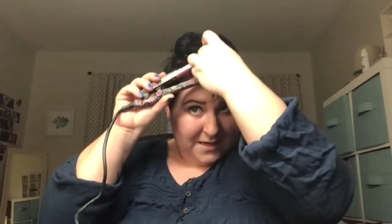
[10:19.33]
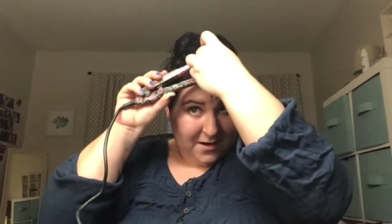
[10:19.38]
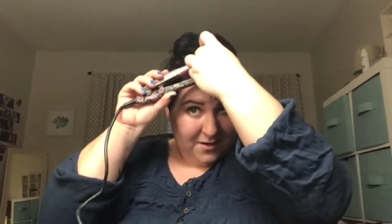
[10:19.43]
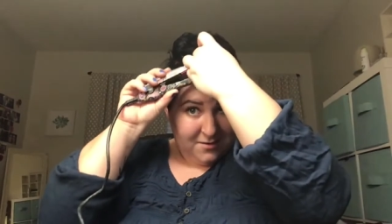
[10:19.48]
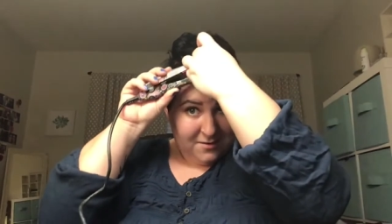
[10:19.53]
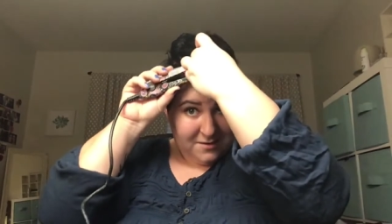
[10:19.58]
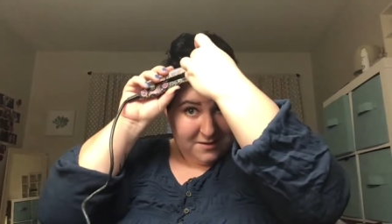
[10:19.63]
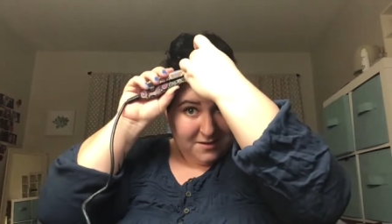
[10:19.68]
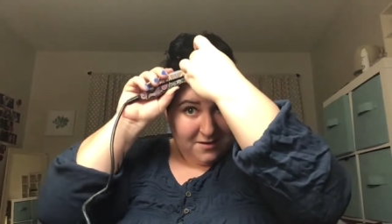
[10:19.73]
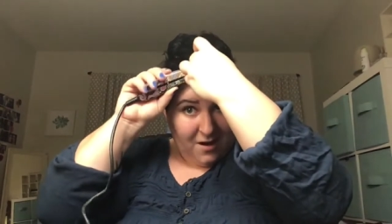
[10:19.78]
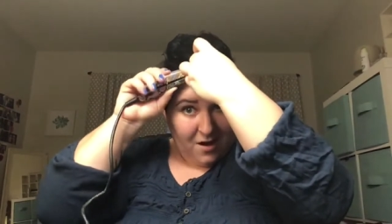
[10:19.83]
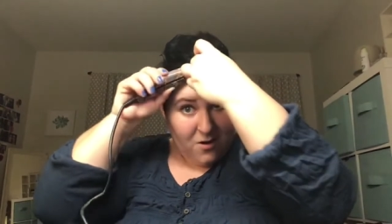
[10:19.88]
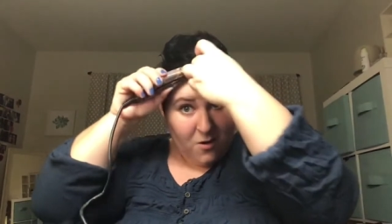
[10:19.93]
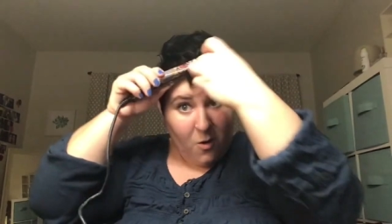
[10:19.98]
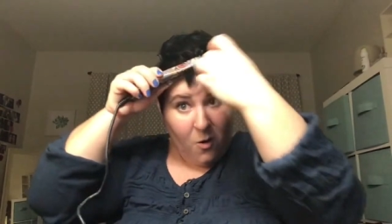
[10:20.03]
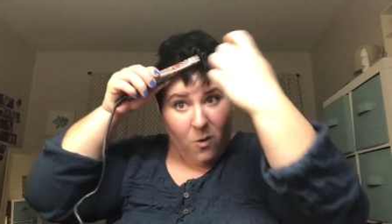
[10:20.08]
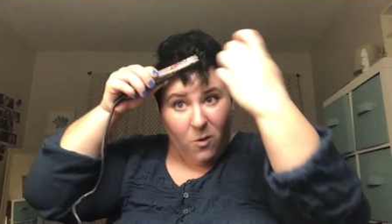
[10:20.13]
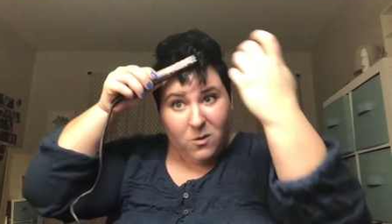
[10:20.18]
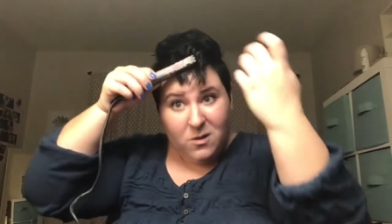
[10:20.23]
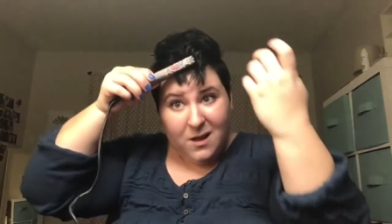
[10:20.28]
hair there's not a
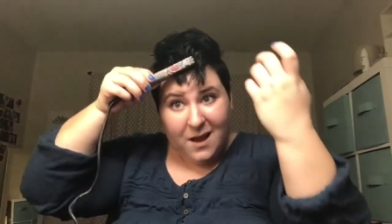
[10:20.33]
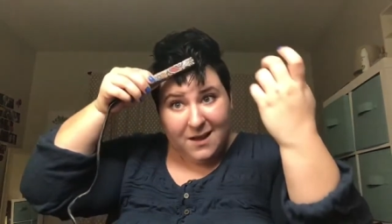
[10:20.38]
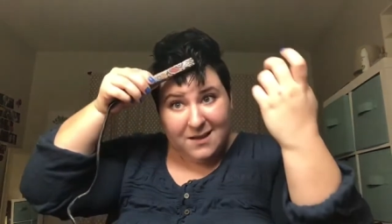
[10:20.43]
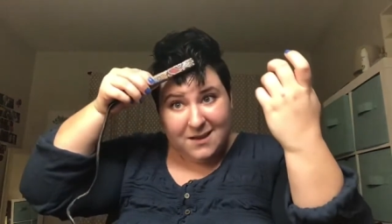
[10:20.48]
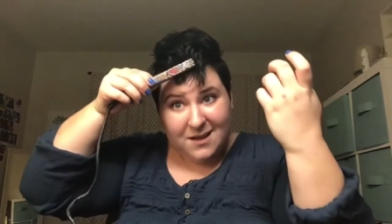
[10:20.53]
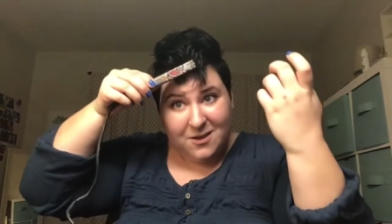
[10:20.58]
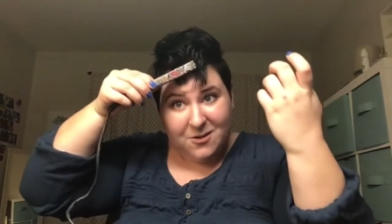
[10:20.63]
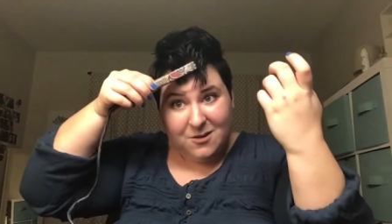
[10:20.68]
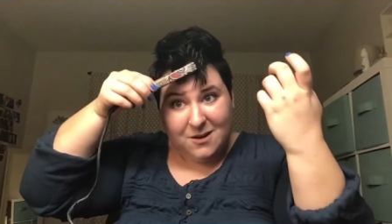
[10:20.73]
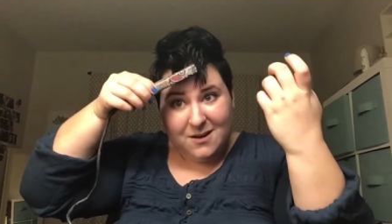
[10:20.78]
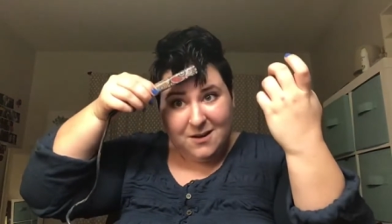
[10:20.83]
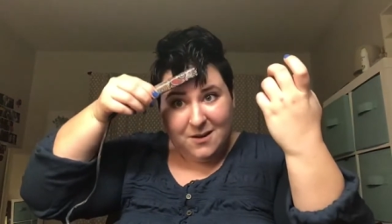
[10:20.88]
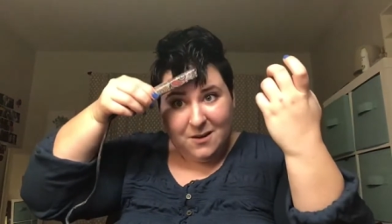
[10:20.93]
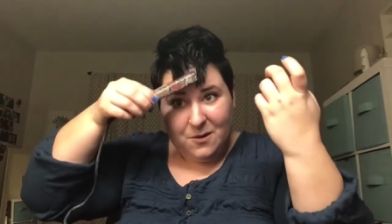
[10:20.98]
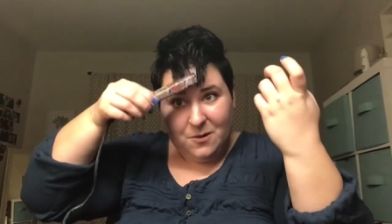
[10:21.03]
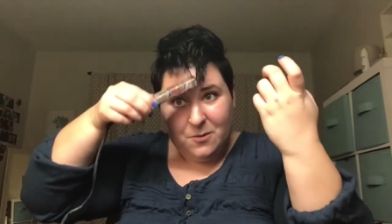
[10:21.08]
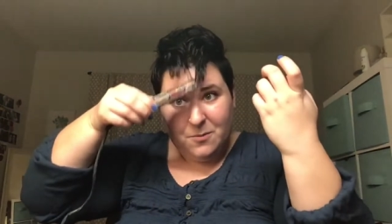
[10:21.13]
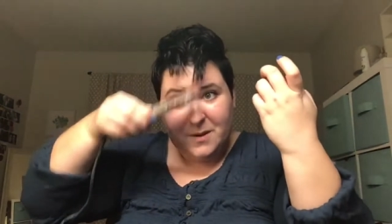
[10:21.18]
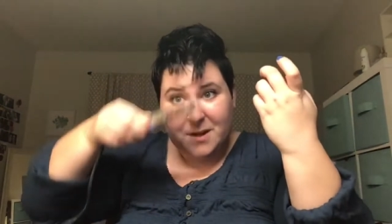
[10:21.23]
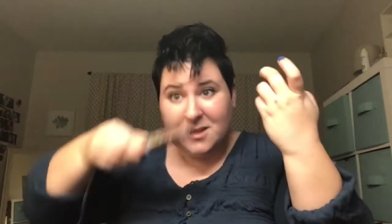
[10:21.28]
whole lot that you can
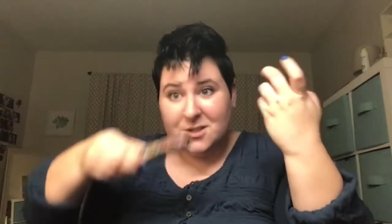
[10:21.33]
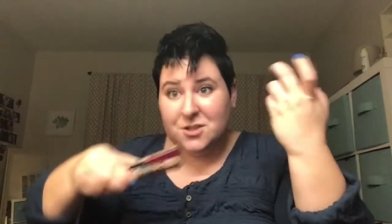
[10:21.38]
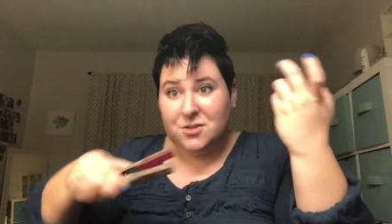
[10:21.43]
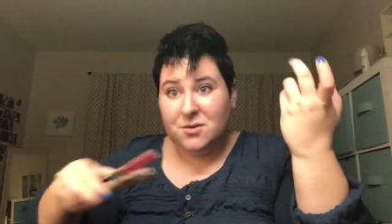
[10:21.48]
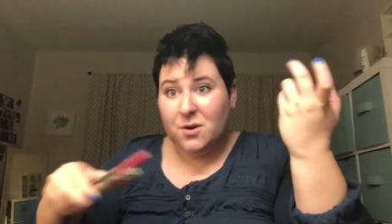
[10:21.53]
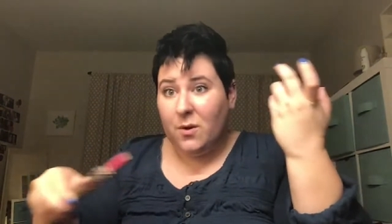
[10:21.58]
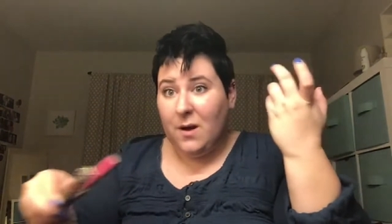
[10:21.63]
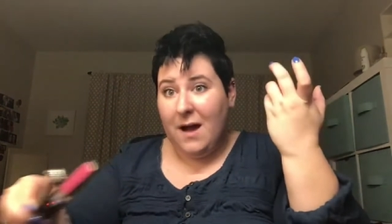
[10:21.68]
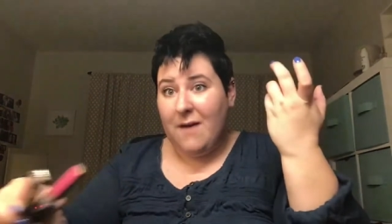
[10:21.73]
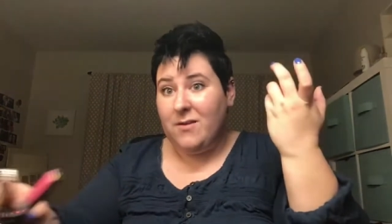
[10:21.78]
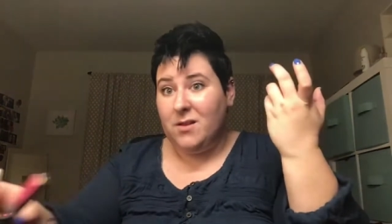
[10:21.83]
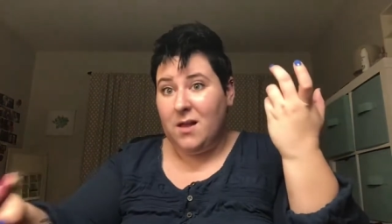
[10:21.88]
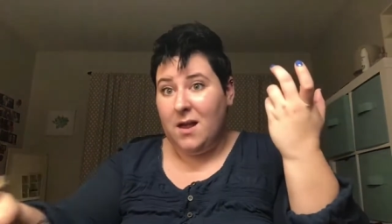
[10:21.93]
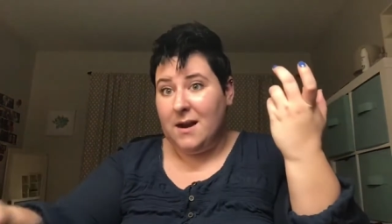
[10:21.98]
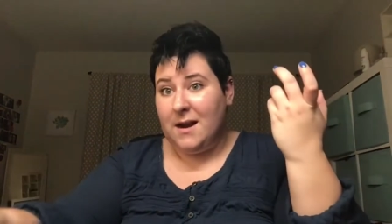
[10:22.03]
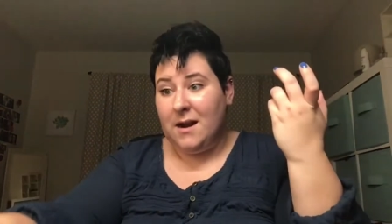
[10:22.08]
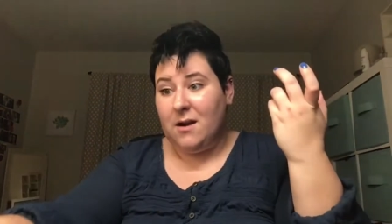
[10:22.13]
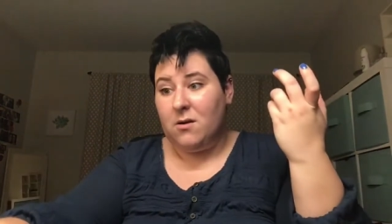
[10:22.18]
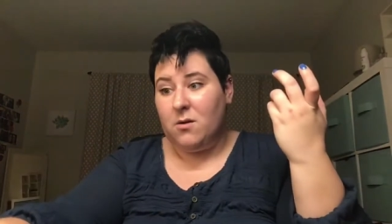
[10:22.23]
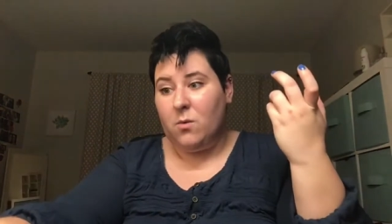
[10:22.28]
do because you don't have a lot
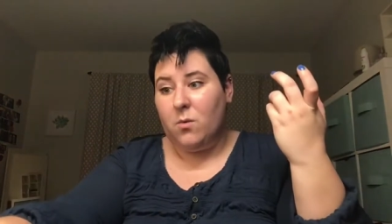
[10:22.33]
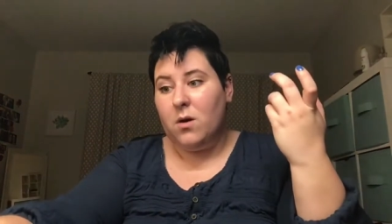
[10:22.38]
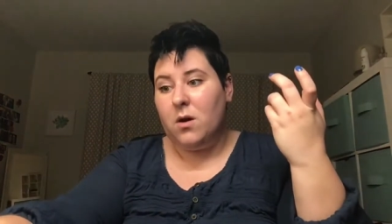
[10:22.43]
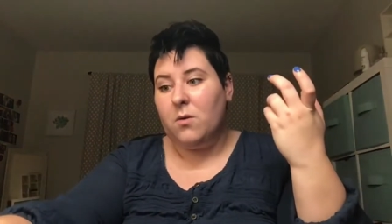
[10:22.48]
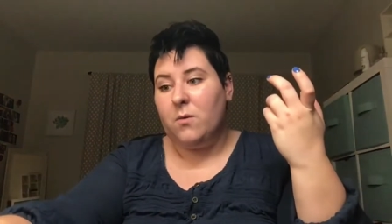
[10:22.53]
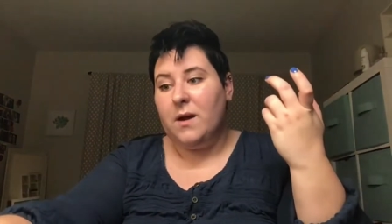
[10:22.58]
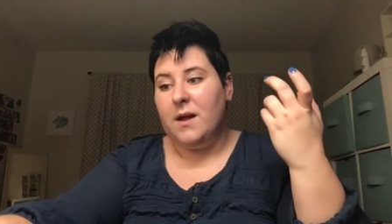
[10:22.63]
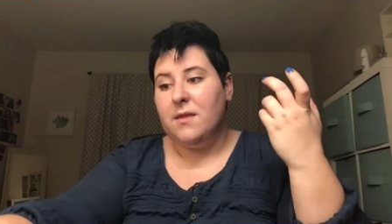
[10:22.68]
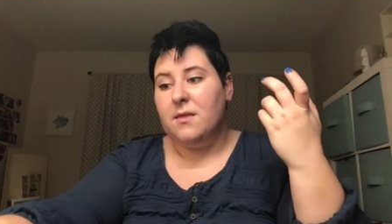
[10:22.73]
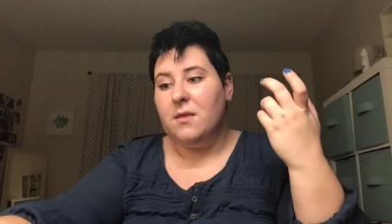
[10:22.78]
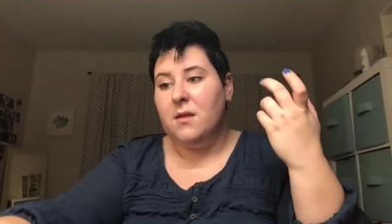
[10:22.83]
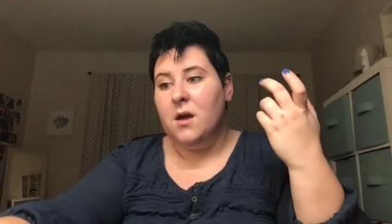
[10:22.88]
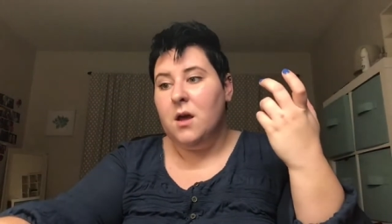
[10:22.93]
of hair to work with